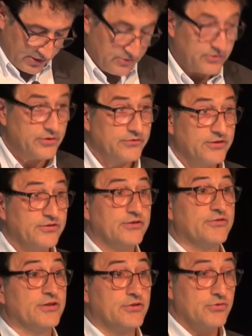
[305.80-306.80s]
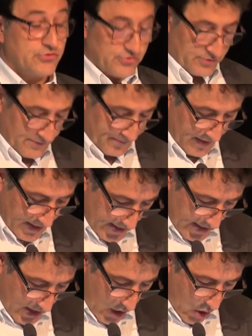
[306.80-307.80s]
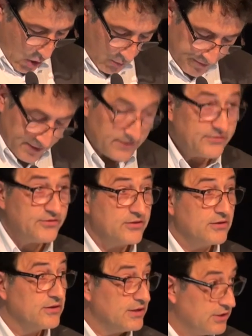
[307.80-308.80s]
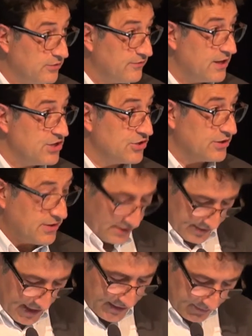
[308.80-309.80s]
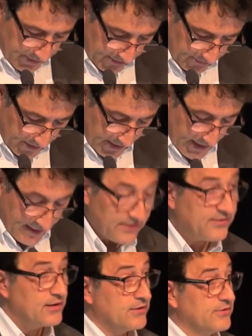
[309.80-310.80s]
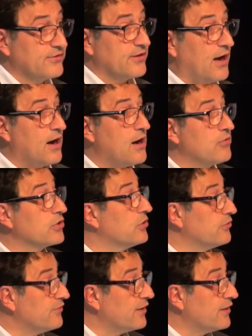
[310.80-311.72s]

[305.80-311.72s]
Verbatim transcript: record of this institution. Openness, innovation, dynamism, and excellence are our core